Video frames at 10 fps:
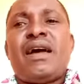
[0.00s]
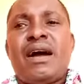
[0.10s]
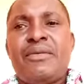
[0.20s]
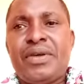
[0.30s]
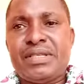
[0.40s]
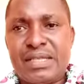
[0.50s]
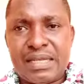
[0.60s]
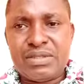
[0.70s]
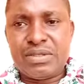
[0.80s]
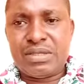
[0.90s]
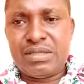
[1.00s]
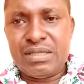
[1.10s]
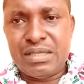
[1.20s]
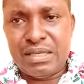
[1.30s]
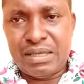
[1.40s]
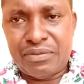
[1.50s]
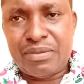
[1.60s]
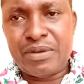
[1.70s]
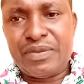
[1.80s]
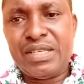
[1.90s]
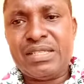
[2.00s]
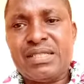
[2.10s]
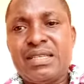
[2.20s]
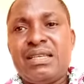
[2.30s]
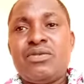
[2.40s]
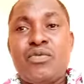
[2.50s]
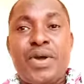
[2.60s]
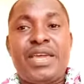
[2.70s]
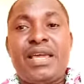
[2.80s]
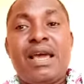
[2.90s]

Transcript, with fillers: I will start it in form of this way.